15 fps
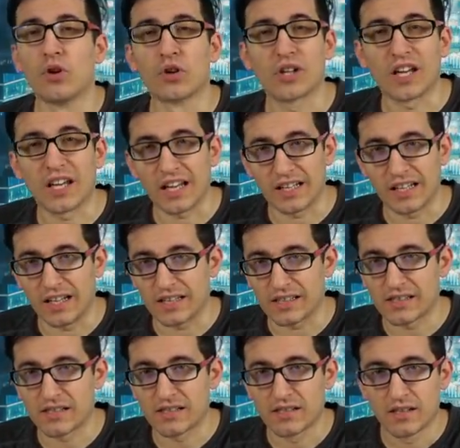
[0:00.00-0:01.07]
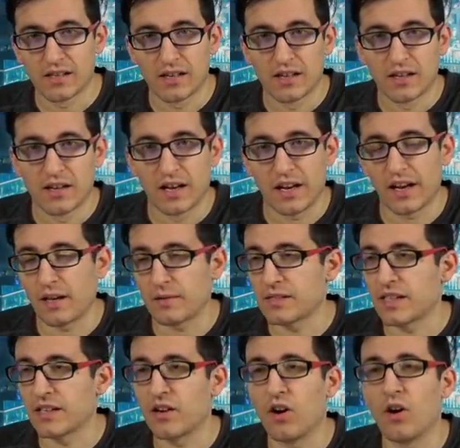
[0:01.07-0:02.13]
looking at this and I'm
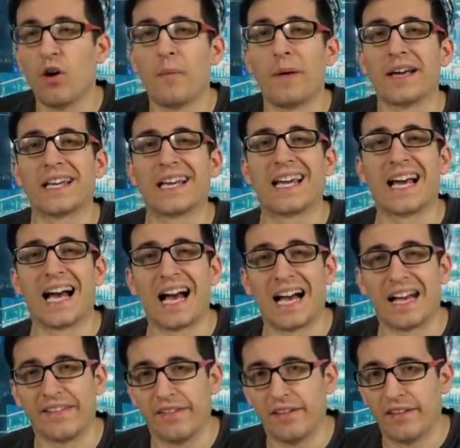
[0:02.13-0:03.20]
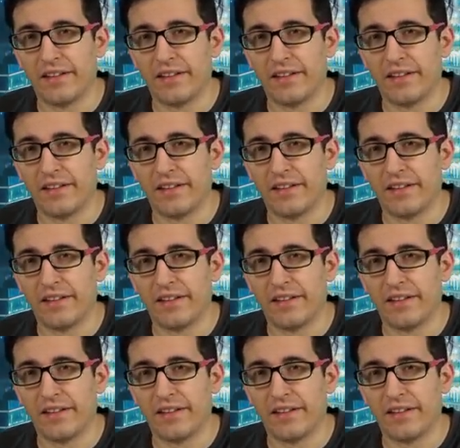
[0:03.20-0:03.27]
saying, oh my God,